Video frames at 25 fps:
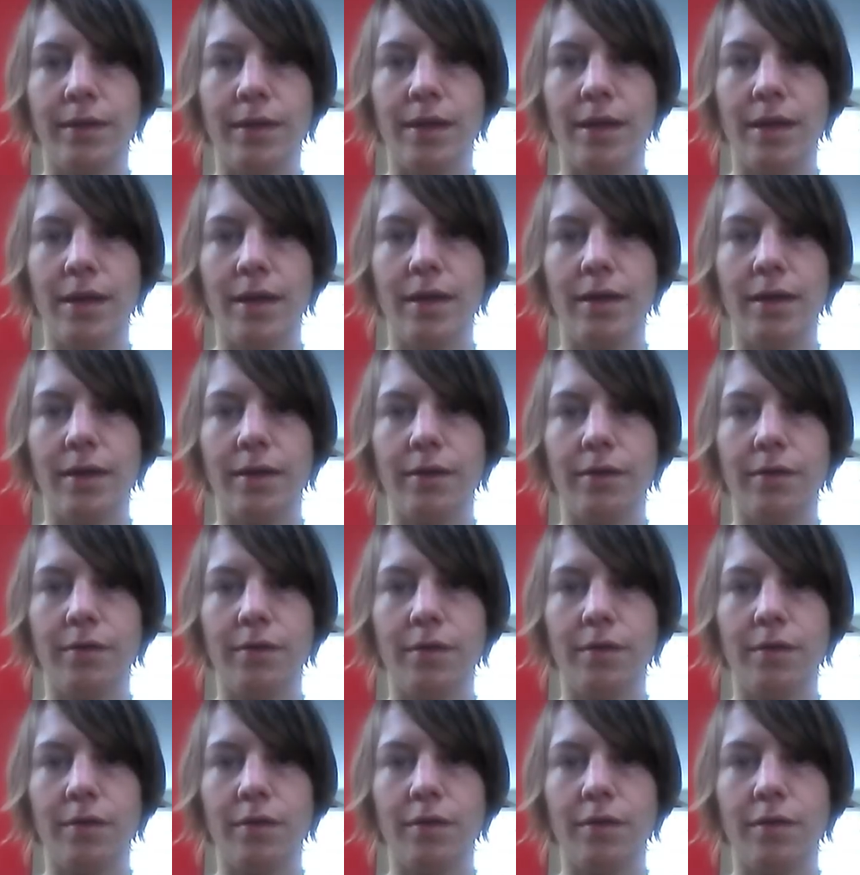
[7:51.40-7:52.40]

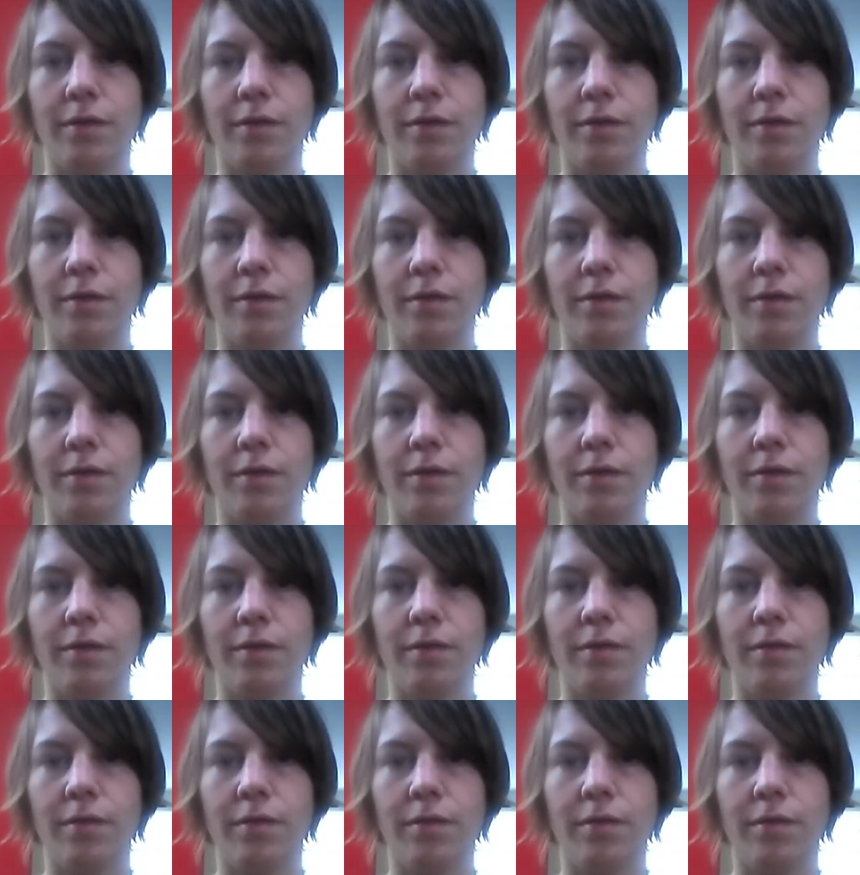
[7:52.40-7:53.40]
And
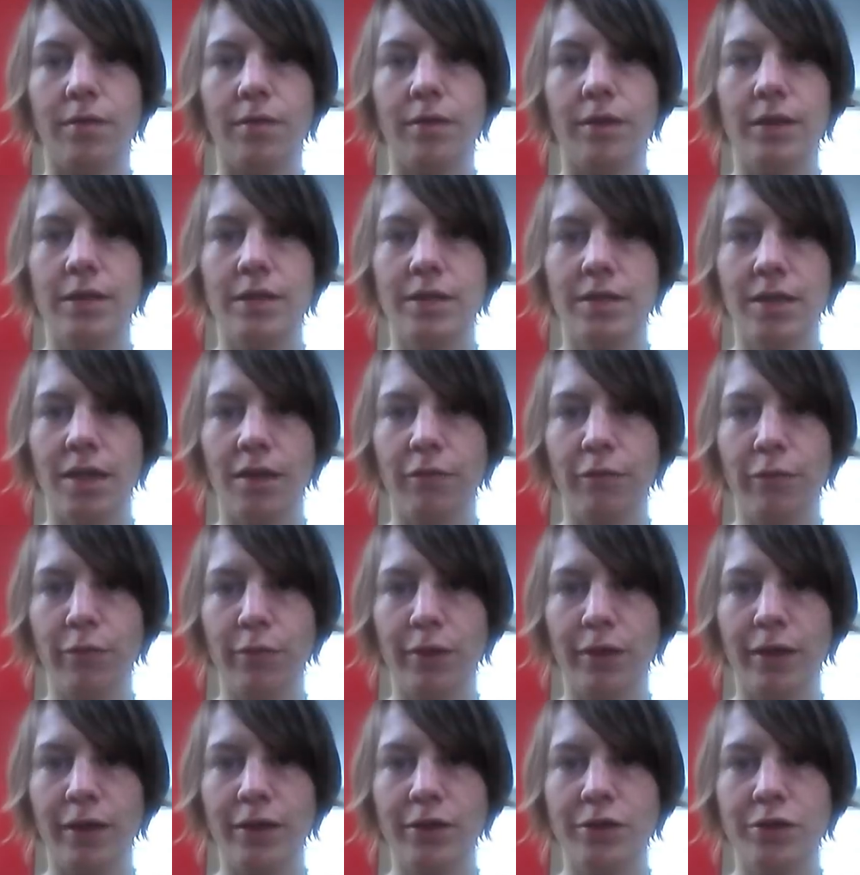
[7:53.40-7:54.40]
this
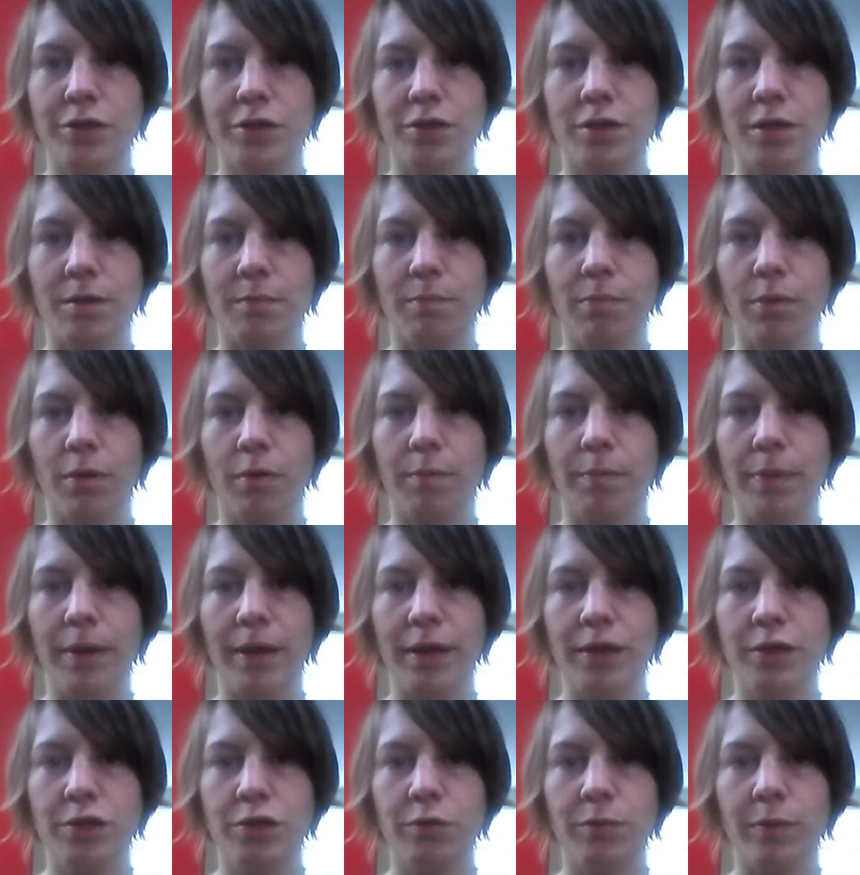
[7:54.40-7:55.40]
self-relationship
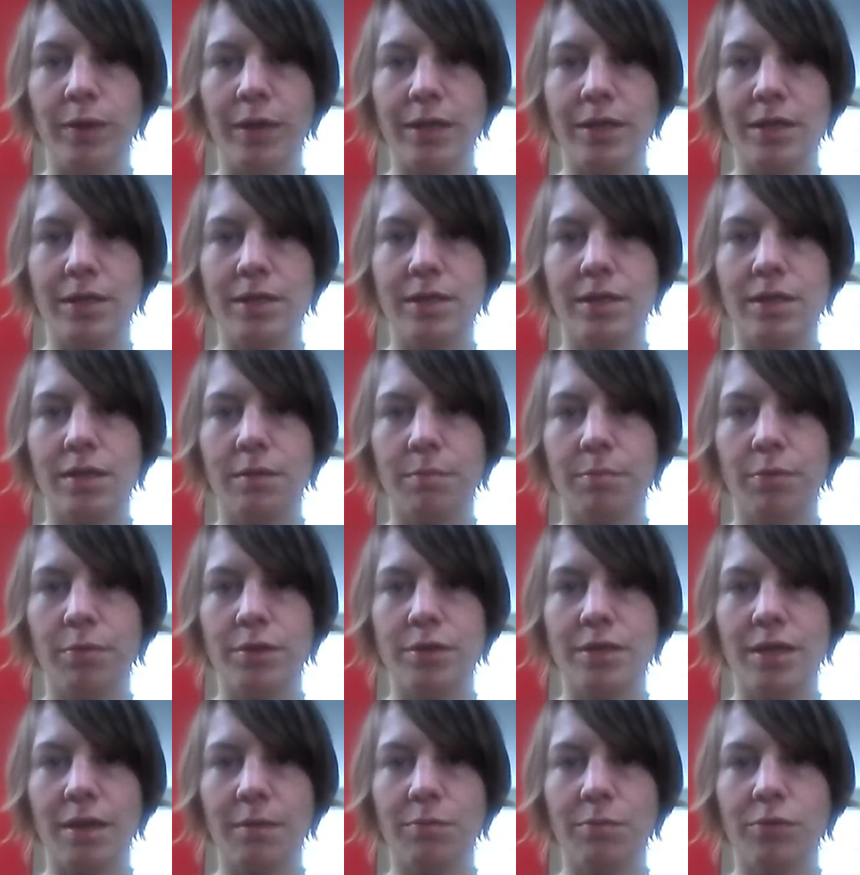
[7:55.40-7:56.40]
perpetuates the
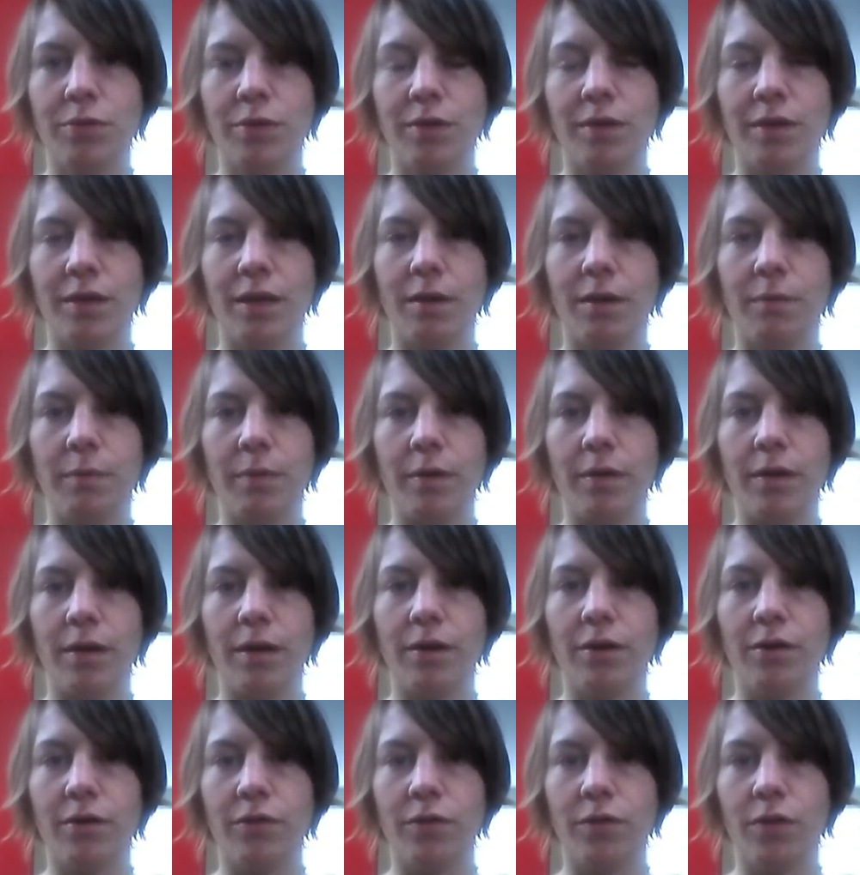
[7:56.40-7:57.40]
perception that we're
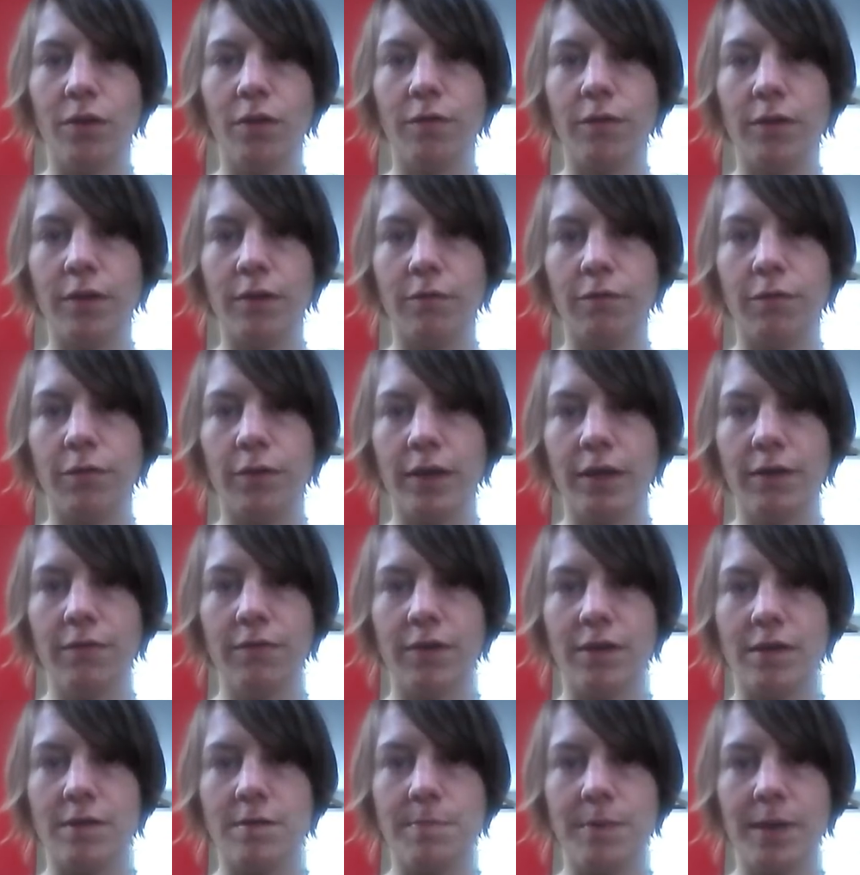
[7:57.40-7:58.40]
undeserving of
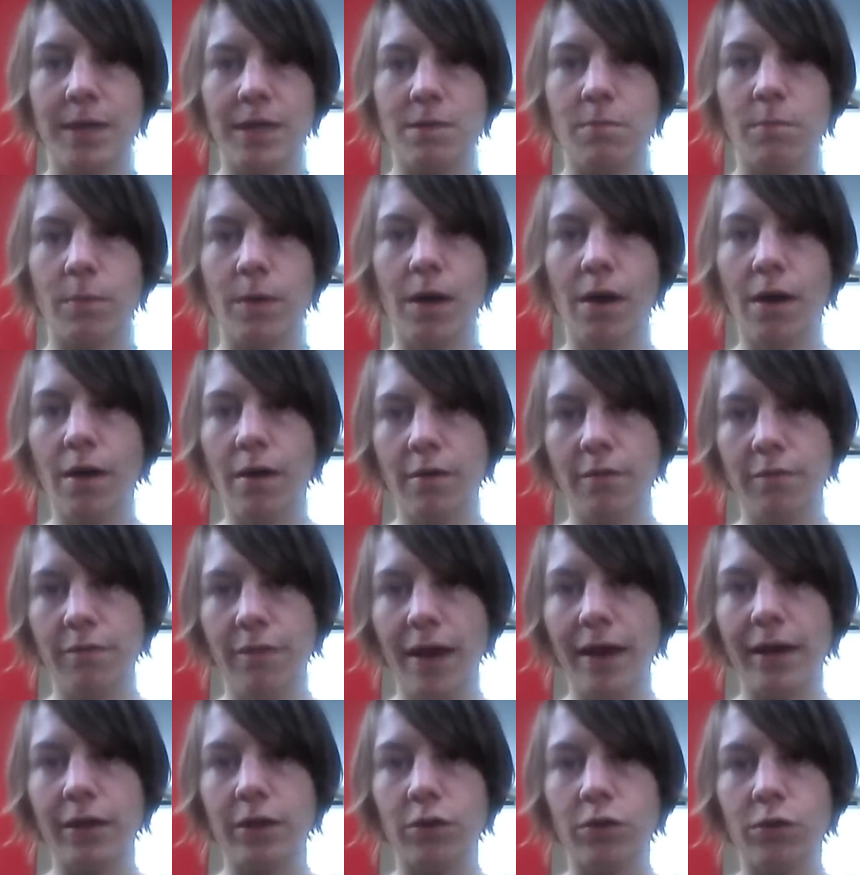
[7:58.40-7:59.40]
forgiveness because we are in
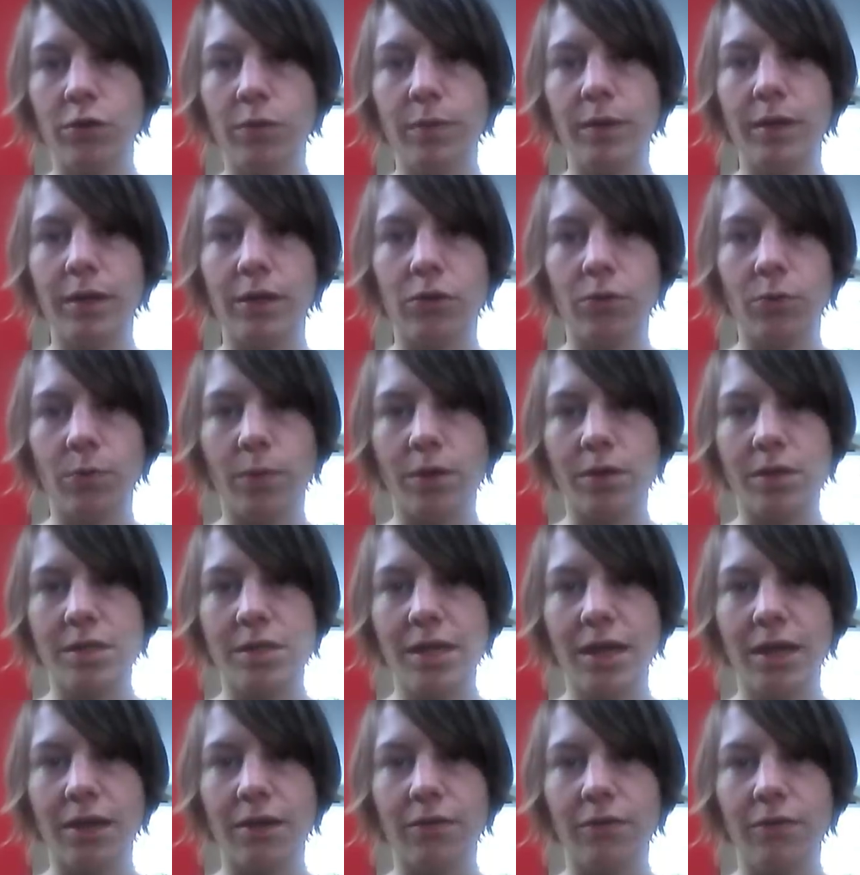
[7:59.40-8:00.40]
fact doing it to
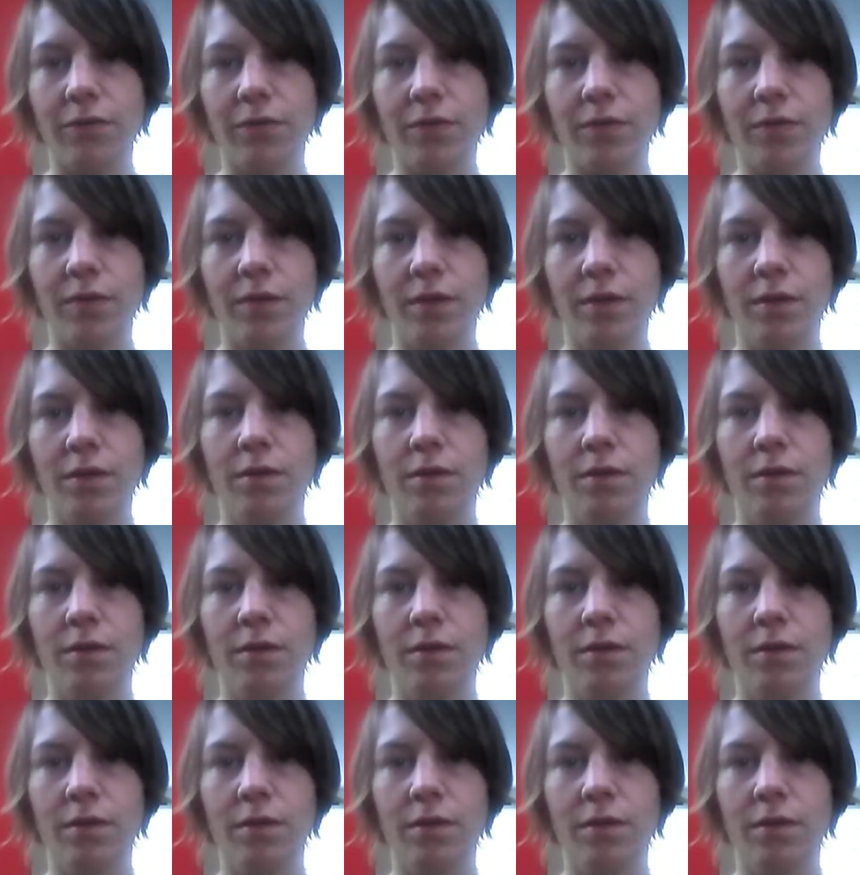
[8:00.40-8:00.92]
ourselves.